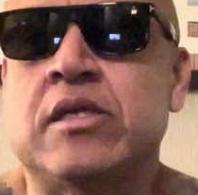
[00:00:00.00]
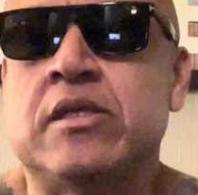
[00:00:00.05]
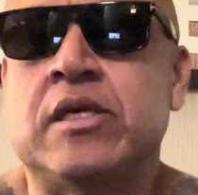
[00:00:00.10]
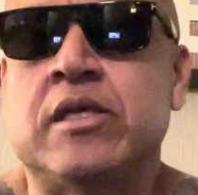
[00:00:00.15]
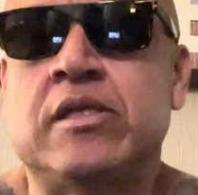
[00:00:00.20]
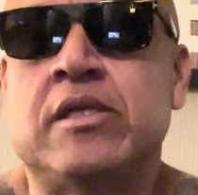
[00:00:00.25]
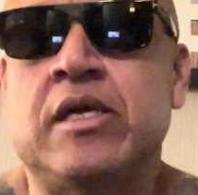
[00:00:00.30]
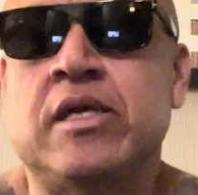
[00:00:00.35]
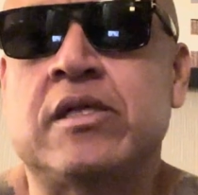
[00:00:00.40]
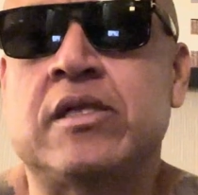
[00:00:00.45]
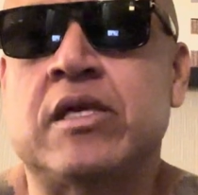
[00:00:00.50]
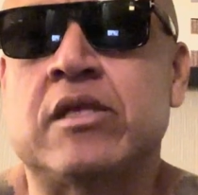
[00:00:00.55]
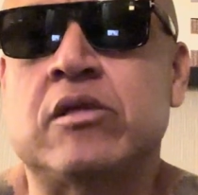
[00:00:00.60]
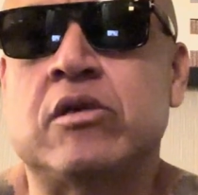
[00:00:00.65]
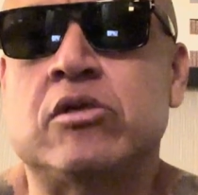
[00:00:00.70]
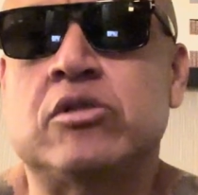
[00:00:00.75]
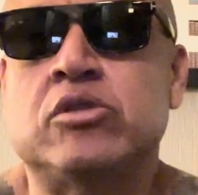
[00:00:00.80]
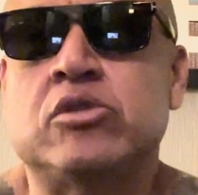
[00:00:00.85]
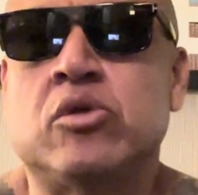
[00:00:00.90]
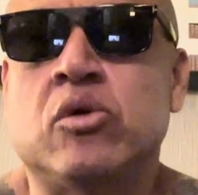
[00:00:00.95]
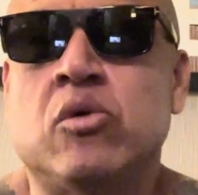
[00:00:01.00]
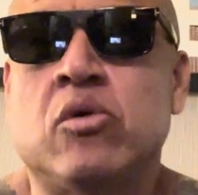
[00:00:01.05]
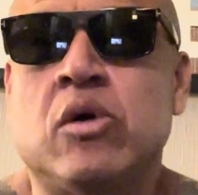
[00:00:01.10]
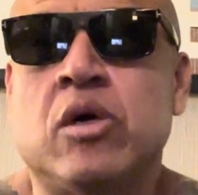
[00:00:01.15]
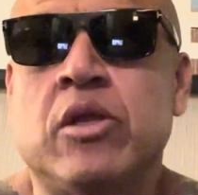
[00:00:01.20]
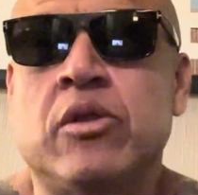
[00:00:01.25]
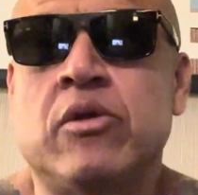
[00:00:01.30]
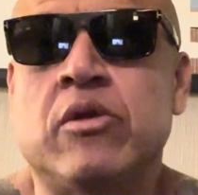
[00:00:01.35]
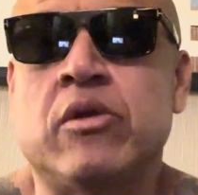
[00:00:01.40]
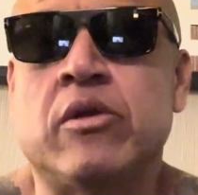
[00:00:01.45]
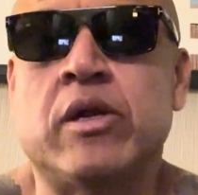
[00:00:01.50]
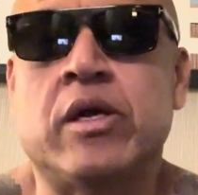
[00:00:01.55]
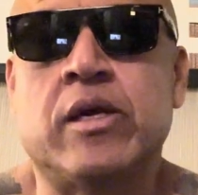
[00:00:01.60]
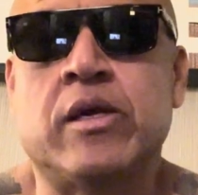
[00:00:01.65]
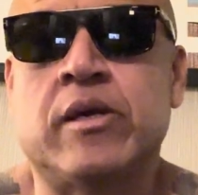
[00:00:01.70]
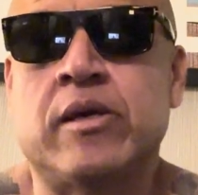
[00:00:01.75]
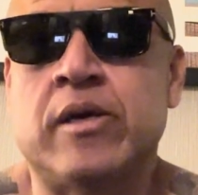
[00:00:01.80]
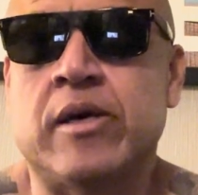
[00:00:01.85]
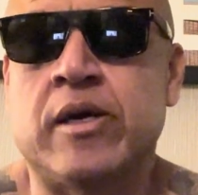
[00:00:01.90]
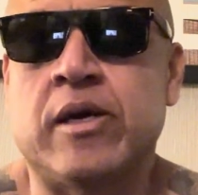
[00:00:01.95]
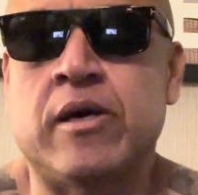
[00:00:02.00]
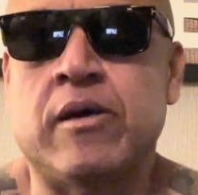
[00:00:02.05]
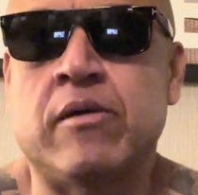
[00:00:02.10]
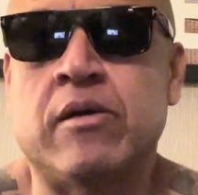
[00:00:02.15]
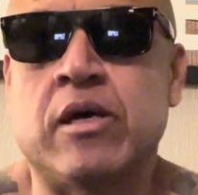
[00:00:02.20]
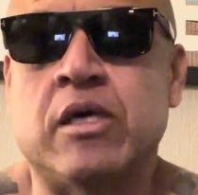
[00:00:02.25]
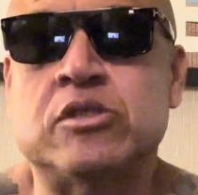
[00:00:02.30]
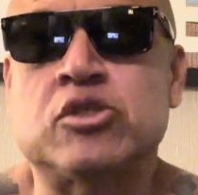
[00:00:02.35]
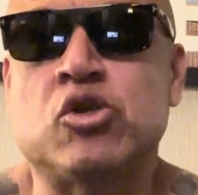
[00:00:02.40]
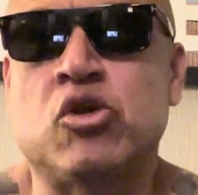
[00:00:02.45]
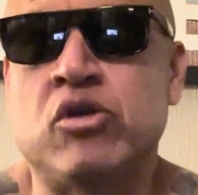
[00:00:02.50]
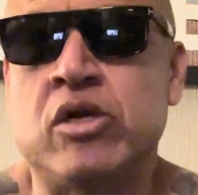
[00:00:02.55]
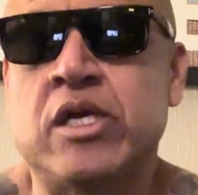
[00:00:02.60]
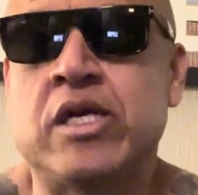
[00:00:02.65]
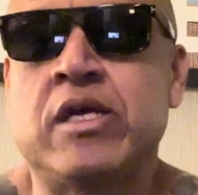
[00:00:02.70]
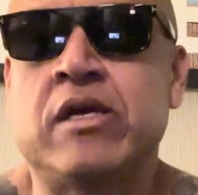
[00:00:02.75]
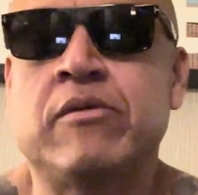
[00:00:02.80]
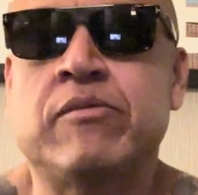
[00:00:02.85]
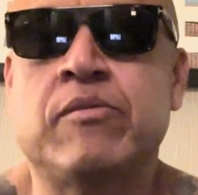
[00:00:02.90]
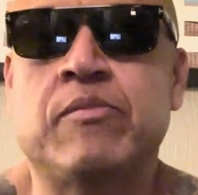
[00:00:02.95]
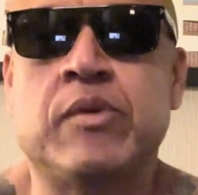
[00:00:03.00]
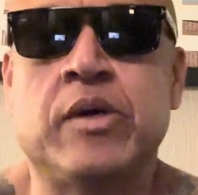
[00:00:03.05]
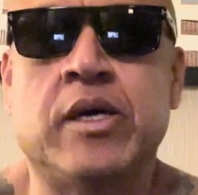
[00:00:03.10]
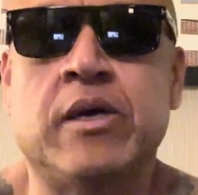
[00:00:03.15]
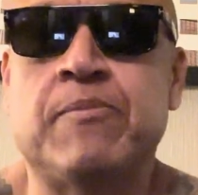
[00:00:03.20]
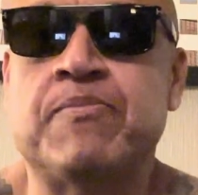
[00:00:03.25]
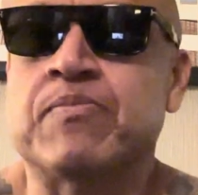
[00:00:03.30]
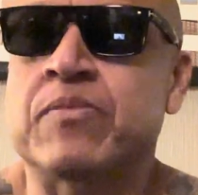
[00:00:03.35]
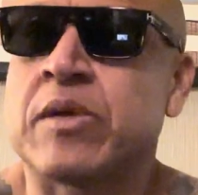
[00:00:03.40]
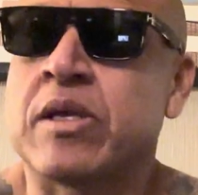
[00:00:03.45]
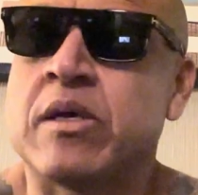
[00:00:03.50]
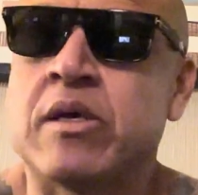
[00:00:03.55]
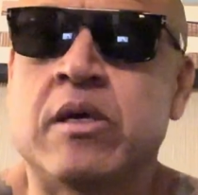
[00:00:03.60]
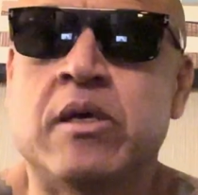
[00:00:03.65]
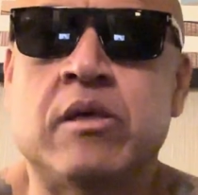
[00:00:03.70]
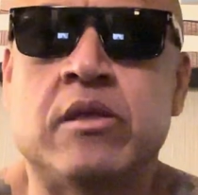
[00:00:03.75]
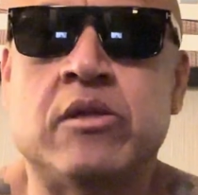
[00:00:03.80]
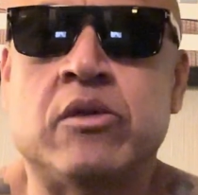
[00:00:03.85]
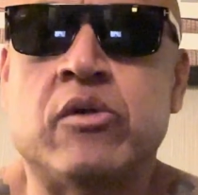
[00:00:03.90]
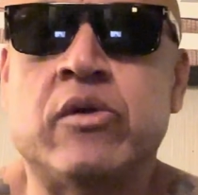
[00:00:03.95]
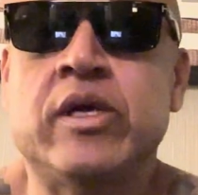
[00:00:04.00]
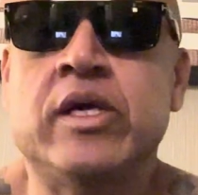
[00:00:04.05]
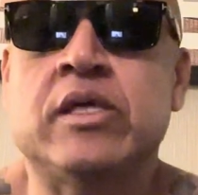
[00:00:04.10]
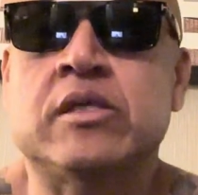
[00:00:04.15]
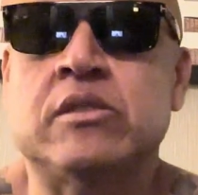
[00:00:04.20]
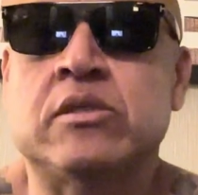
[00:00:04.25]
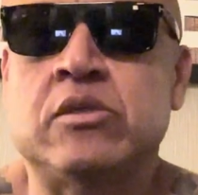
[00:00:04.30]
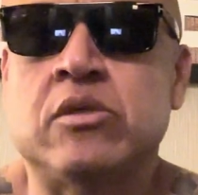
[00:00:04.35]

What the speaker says: They think that there's no other alternative, but there is.